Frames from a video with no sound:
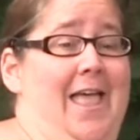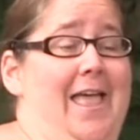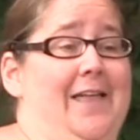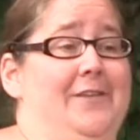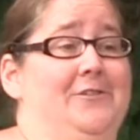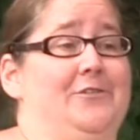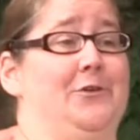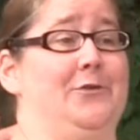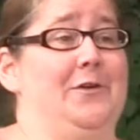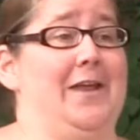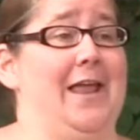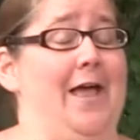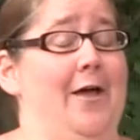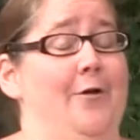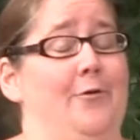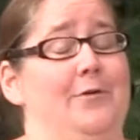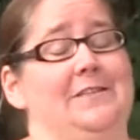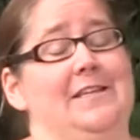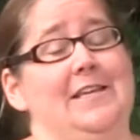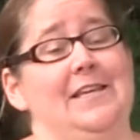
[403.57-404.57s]
And so
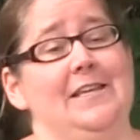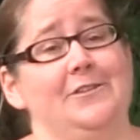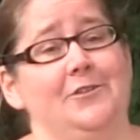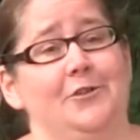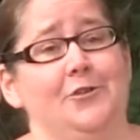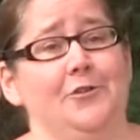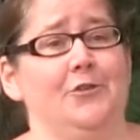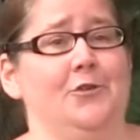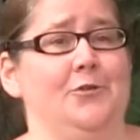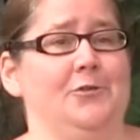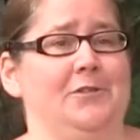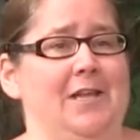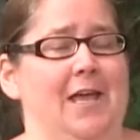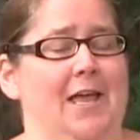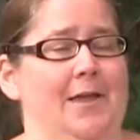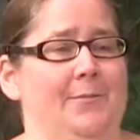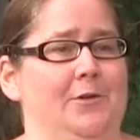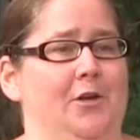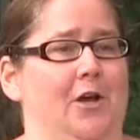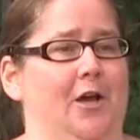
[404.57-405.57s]
now, as he's earned those
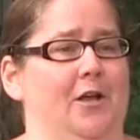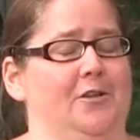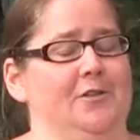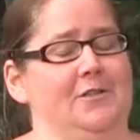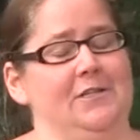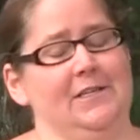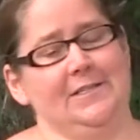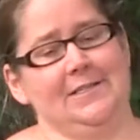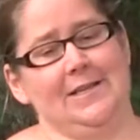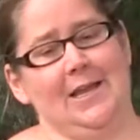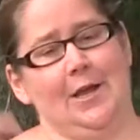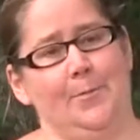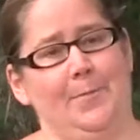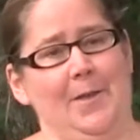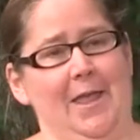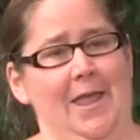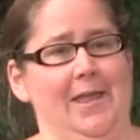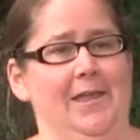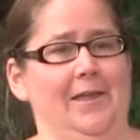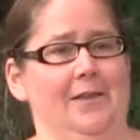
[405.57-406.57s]
time dollars, he's now
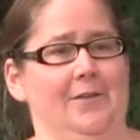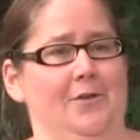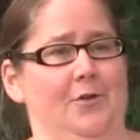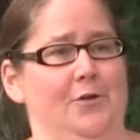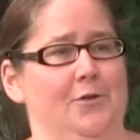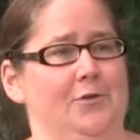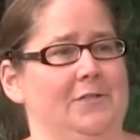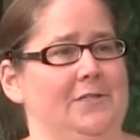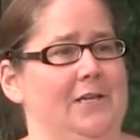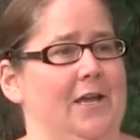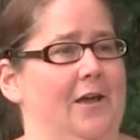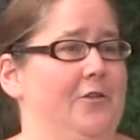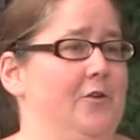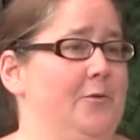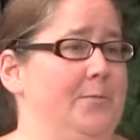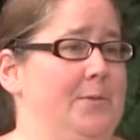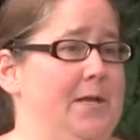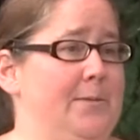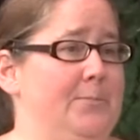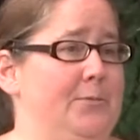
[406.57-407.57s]
paying those to
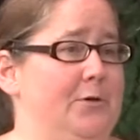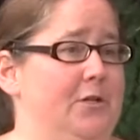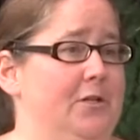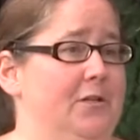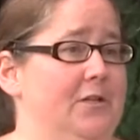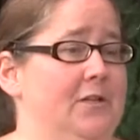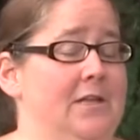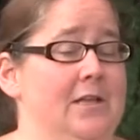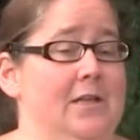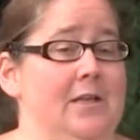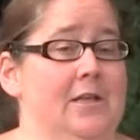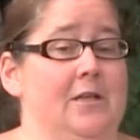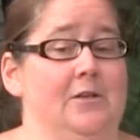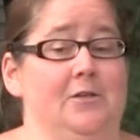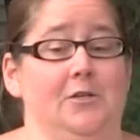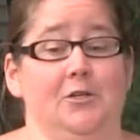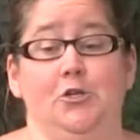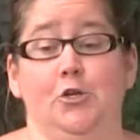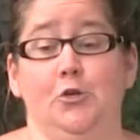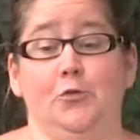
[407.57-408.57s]
other people
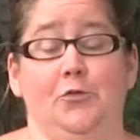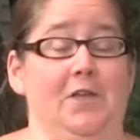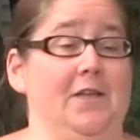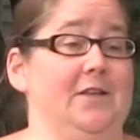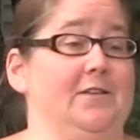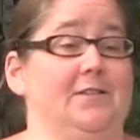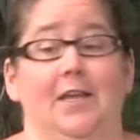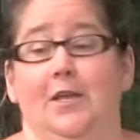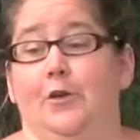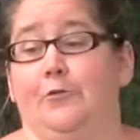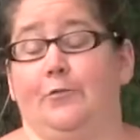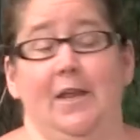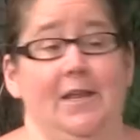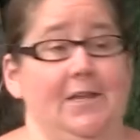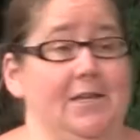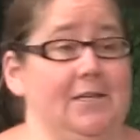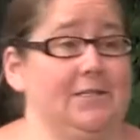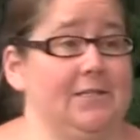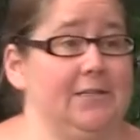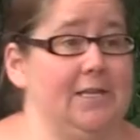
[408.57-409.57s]
to do things like
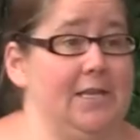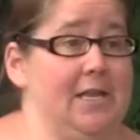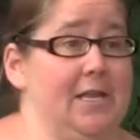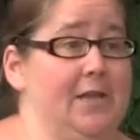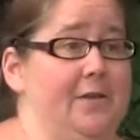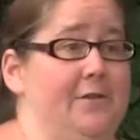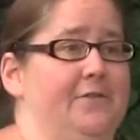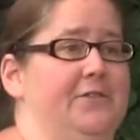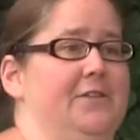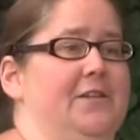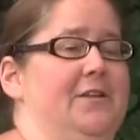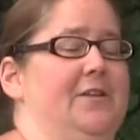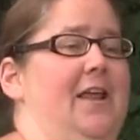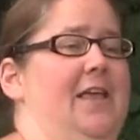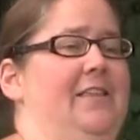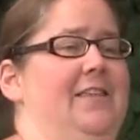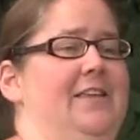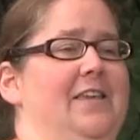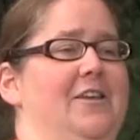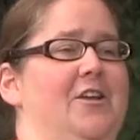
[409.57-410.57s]
rake his leaves, and
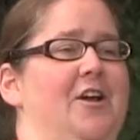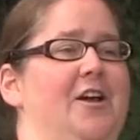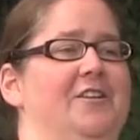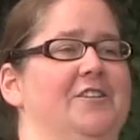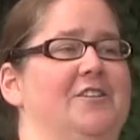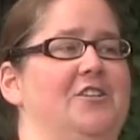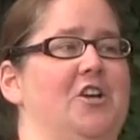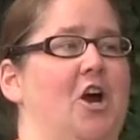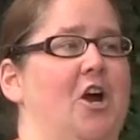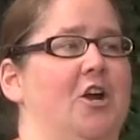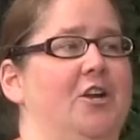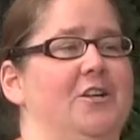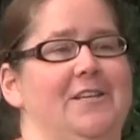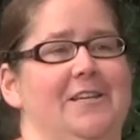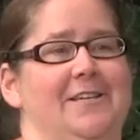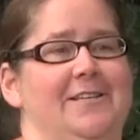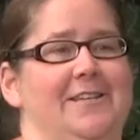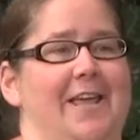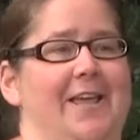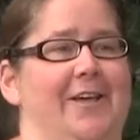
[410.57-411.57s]
I think he got his car
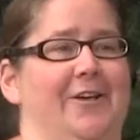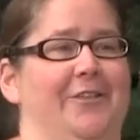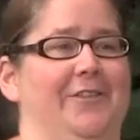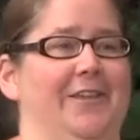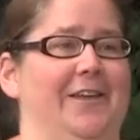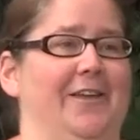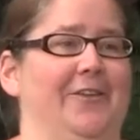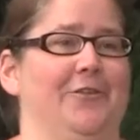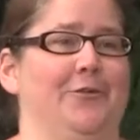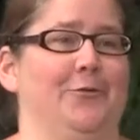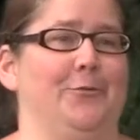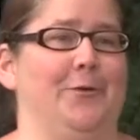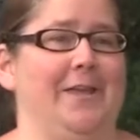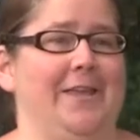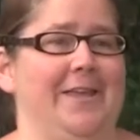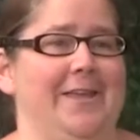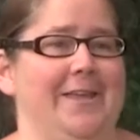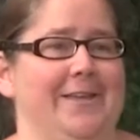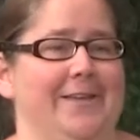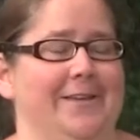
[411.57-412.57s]
detailed the other
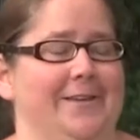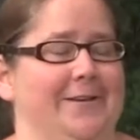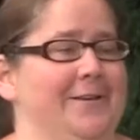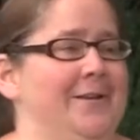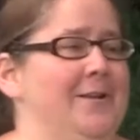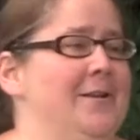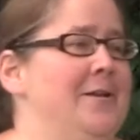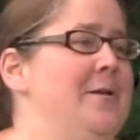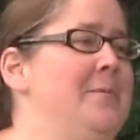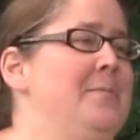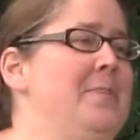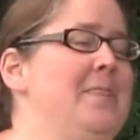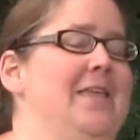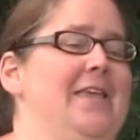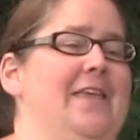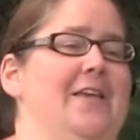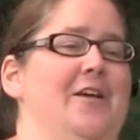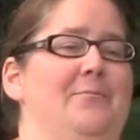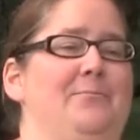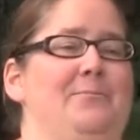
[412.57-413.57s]
week, and
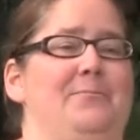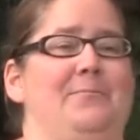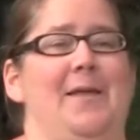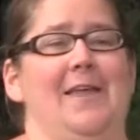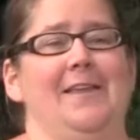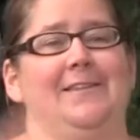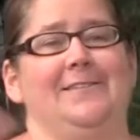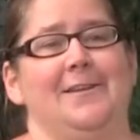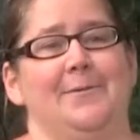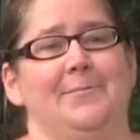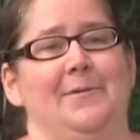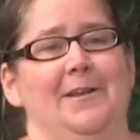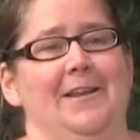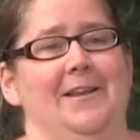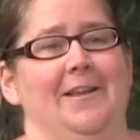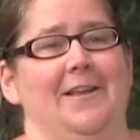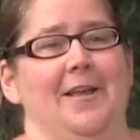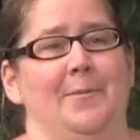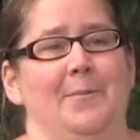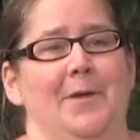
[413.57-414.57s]
he paid somebody
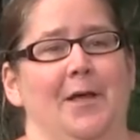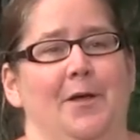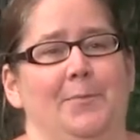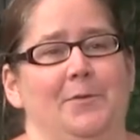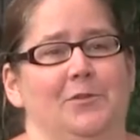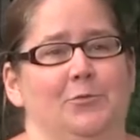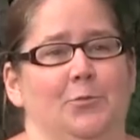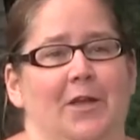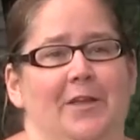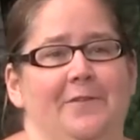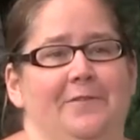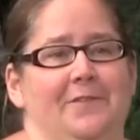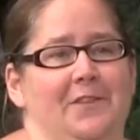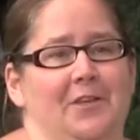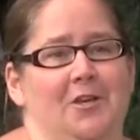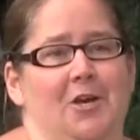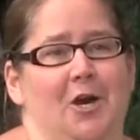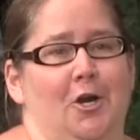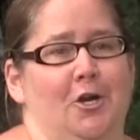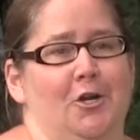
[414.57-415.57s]
to come help his wife in
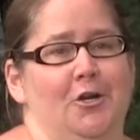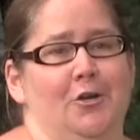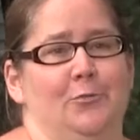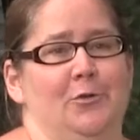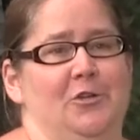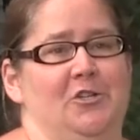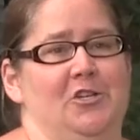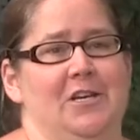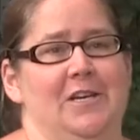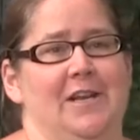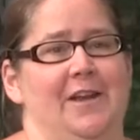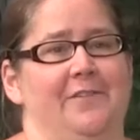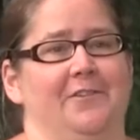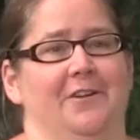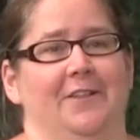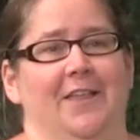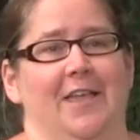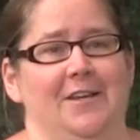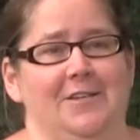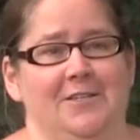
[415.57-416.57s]
the garden, which he
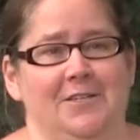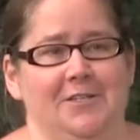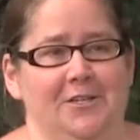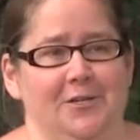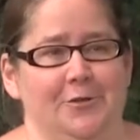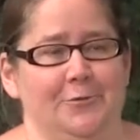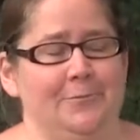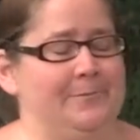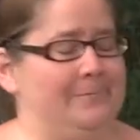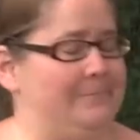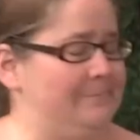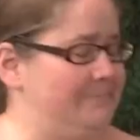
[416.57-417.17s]
never liked to do.